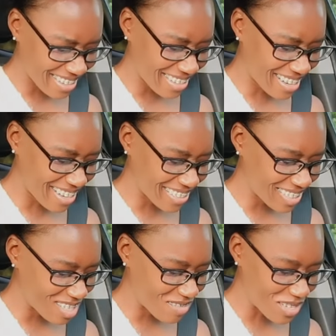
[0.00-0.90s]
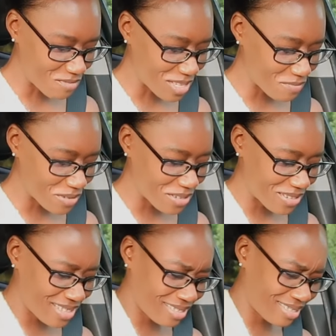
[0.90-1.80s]
No, it's too many
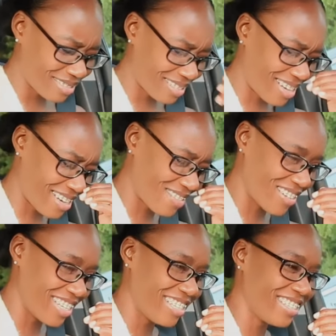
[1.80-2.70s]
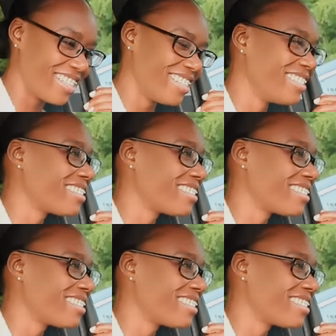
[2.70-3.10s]
people. I don't want to do this.